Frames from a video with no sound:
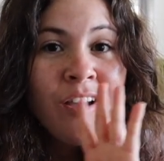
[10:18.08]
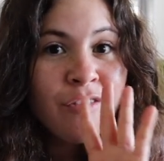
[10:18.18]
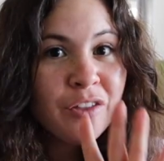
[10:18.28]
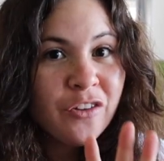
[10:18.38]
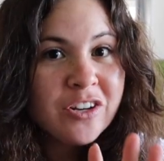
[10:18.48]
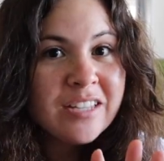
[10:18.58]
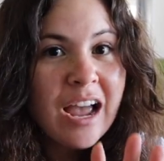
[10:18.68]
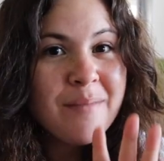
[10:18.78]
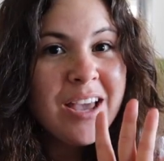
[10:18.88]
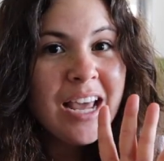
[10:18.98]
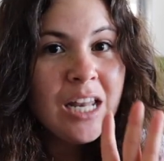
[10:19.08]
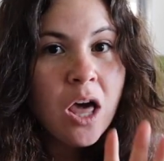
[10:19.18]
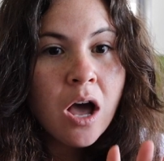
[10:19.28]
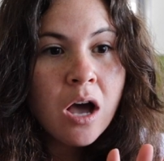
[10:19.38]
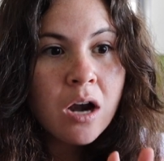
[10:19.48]
for the first time in a
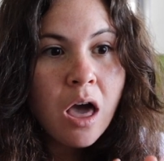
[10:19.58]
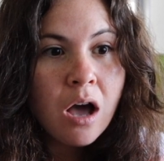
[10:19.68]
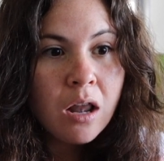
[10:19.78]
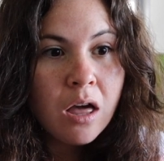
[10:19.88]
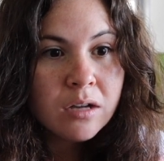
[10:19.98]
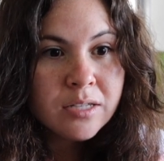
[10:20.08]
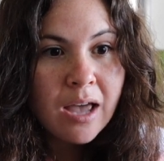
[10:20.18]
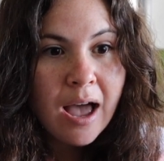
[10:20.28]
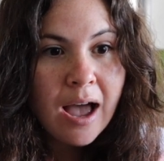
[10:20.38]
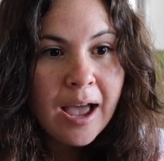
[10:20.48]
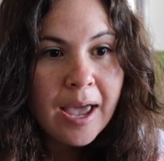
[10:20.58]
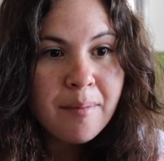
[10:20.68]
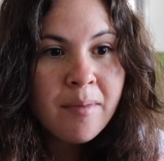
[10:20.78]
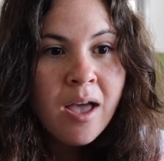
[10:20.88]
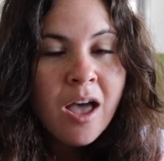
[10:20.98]
long, long, long
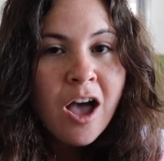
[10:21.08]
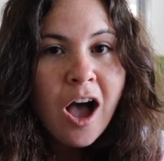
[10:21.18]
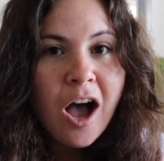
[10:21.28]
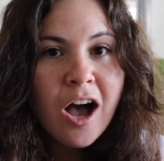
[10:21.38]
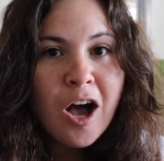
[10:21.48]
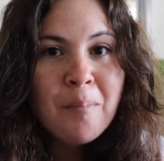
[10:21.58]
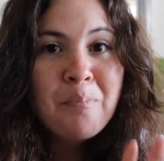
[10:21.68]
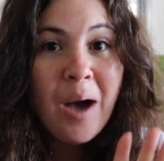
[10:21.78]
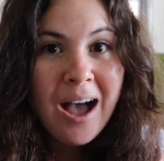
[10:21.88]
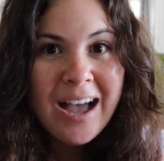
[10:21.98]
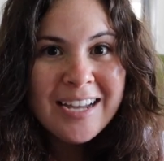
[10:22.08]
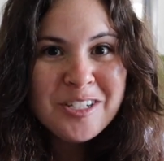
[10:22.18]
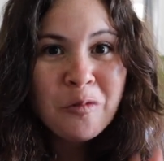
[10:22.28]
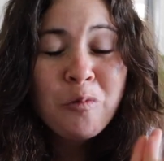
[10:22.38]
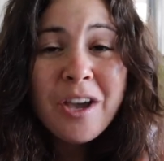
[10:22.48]
time uh,
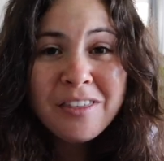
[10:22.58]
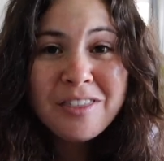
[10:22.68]
but with